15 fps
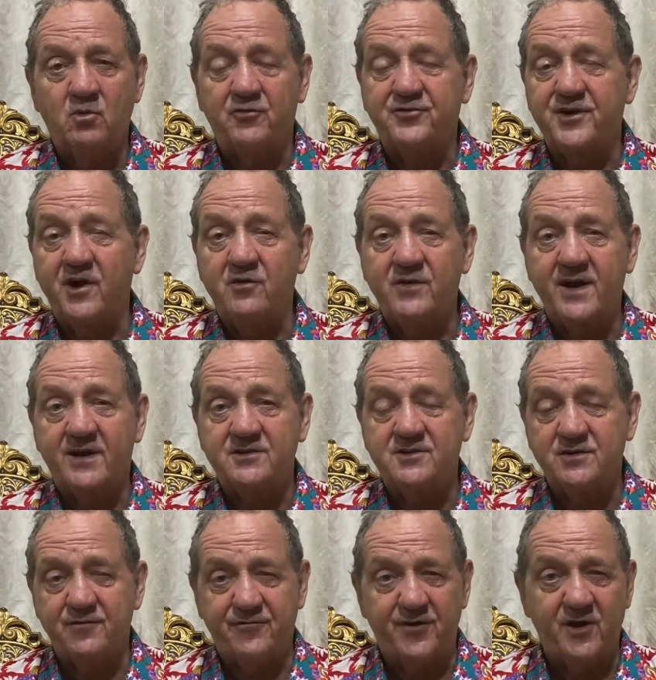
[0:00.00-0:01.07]
thrown
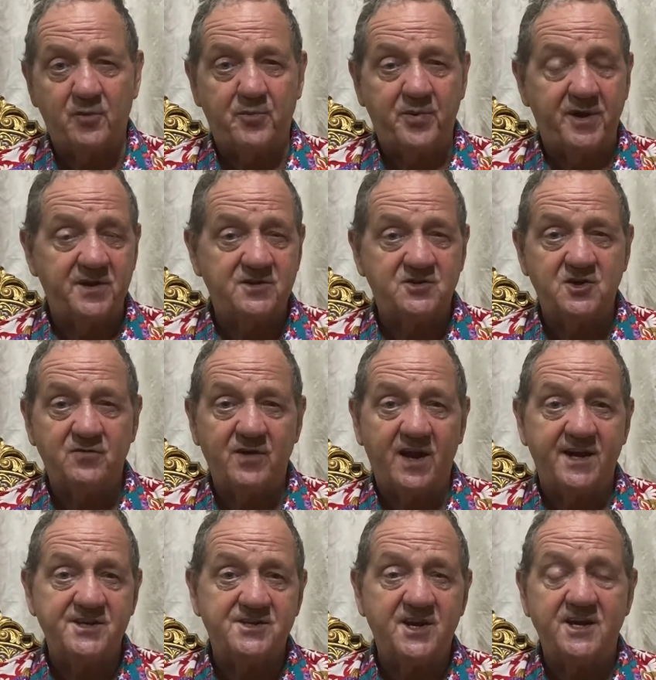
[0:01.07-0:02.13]
out of the Philippines in the
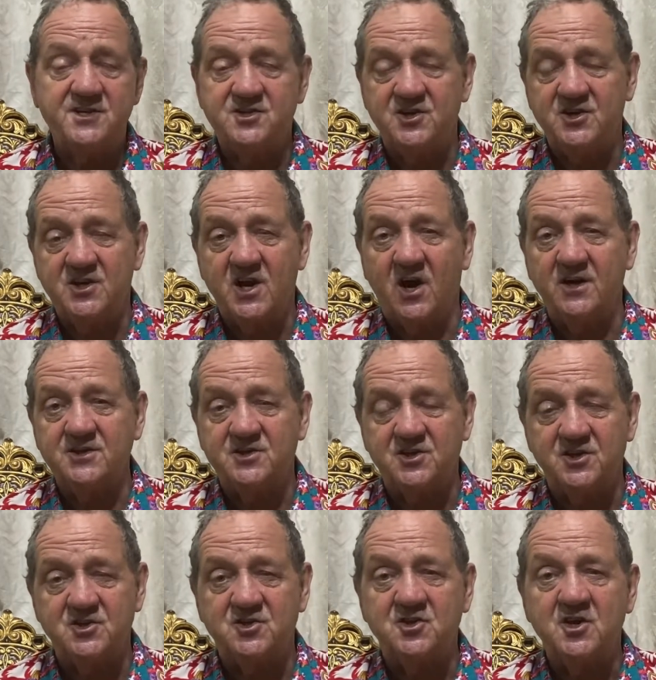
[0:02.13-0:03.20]
late
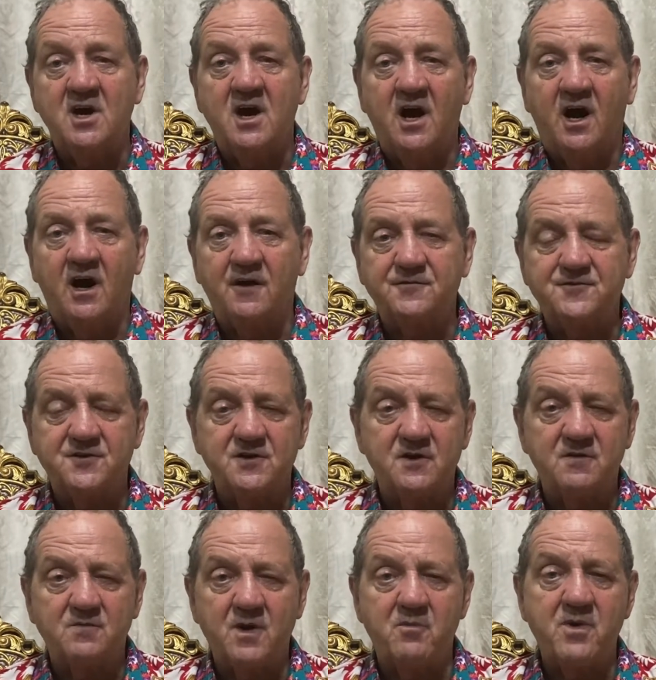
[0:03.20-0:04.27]
1890s
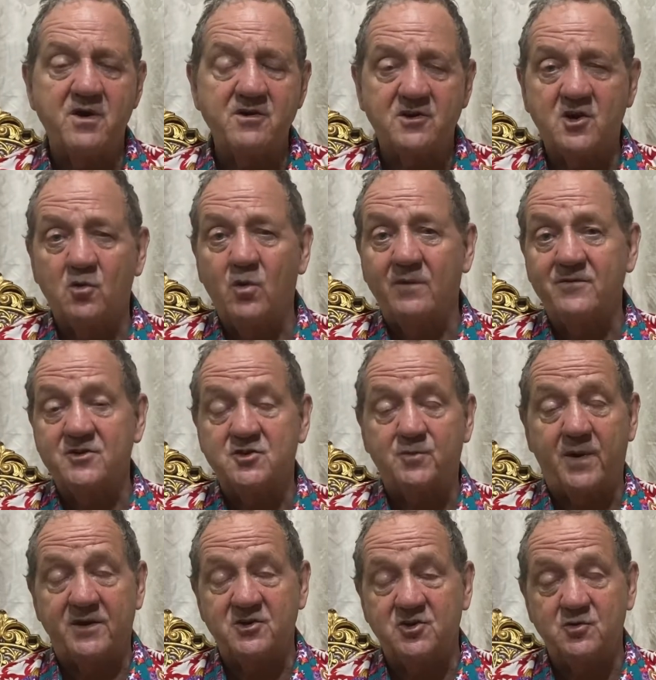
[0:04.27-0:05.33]
after America won the
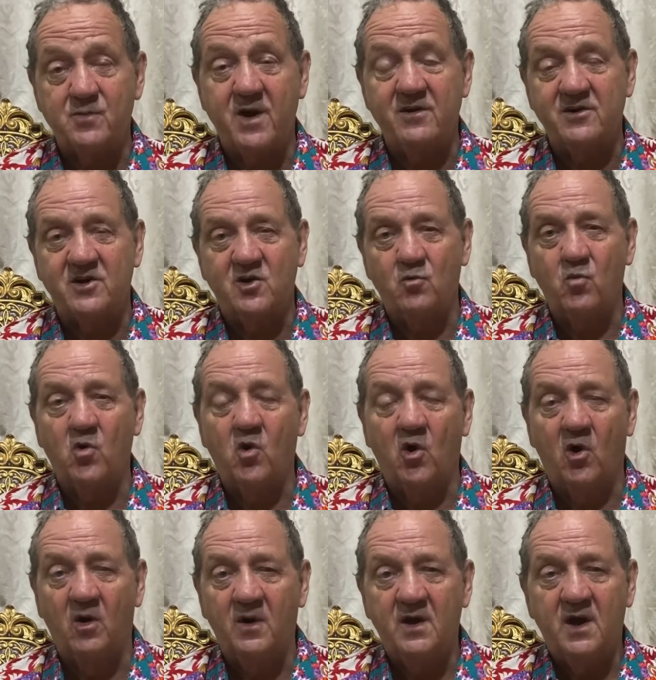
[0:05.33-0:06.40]
Spanish-American
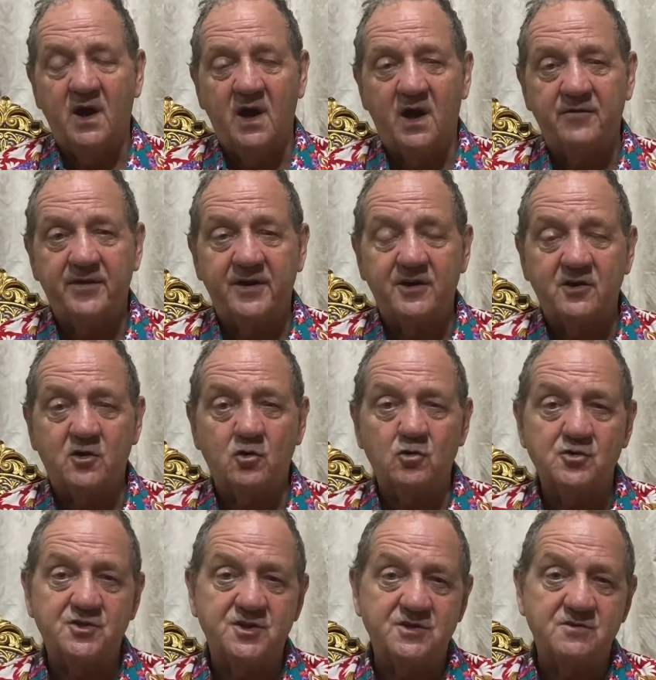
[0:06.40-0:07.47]
War, and then, of
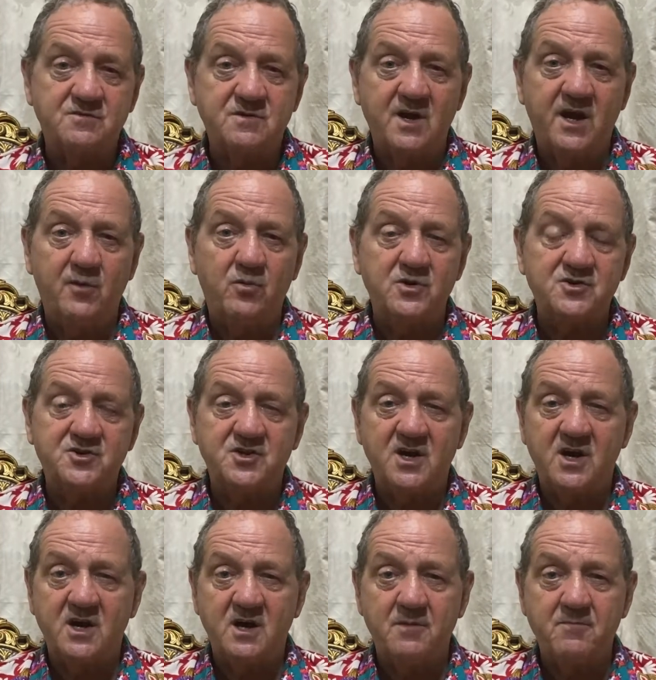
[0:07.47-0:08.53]
course, it was
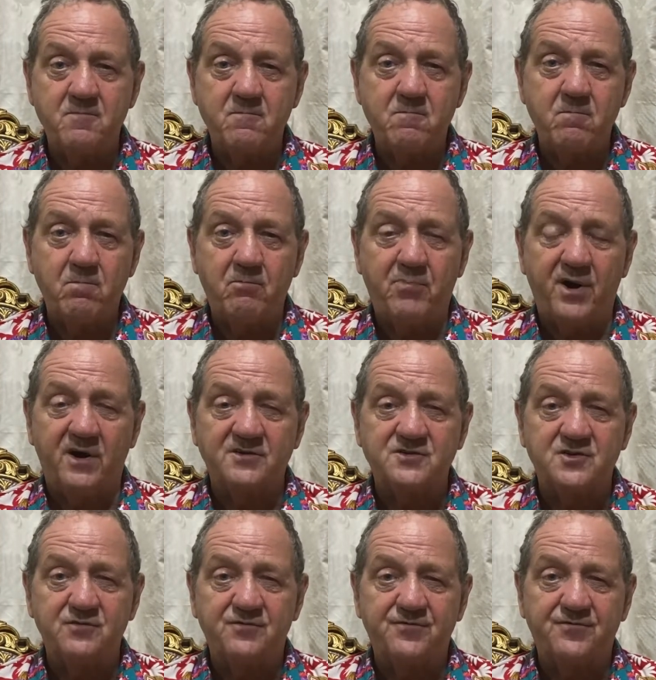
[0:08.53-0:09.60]

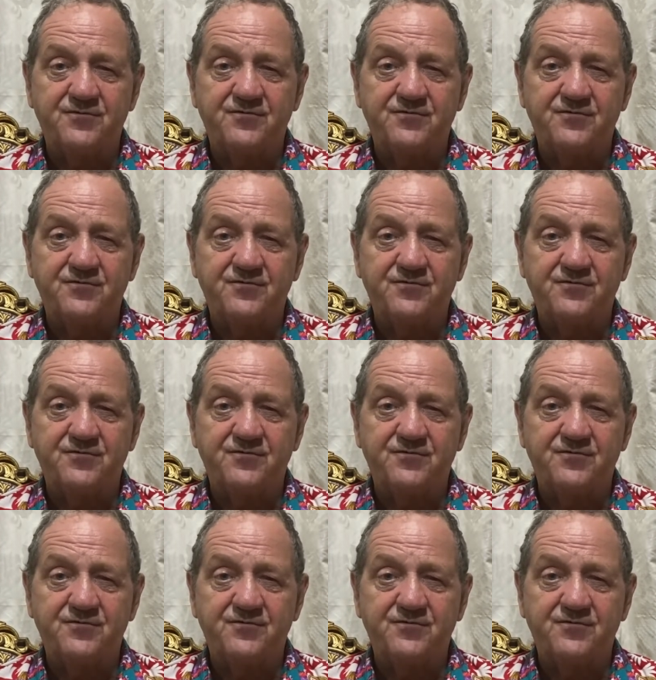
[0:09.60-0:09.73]
part of